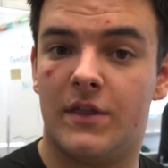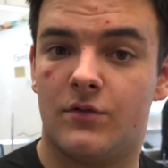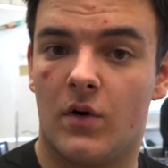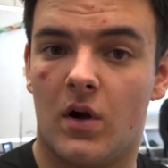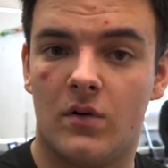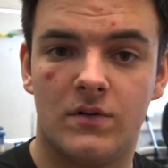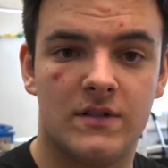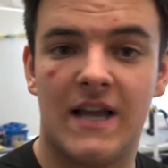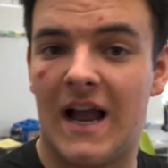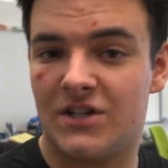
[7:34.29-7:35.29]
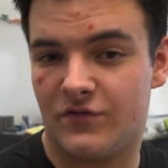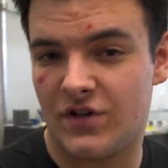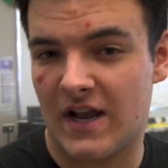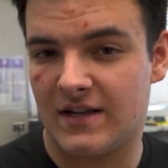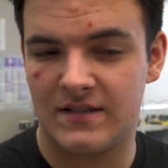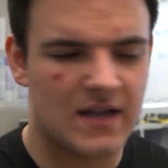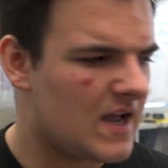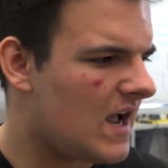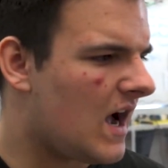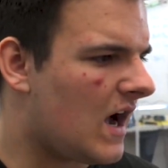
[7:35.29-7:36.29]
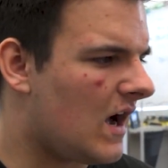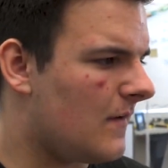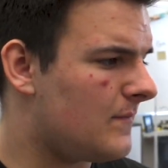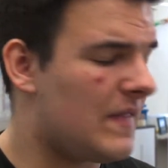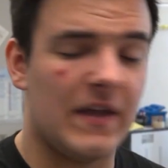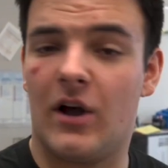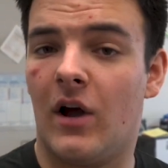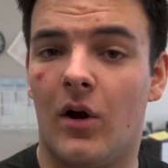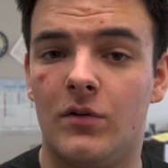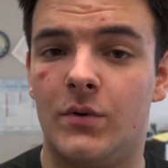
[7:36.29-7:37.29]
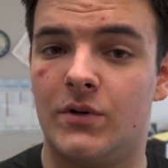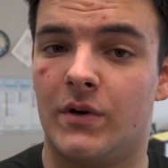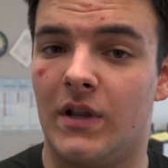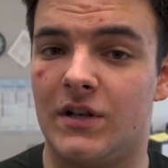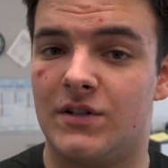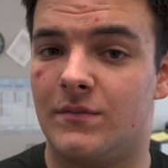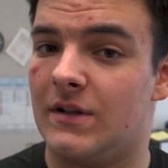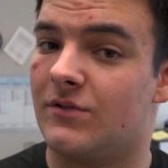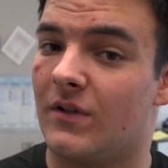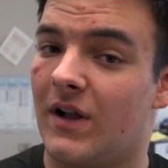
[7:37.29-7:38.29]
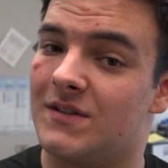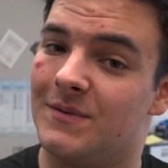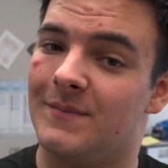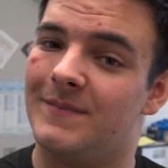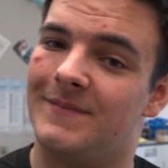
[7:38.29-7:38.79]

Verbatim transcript: withdrawals, cash checks, uh, and they can all do it during lunch. It's really awesome.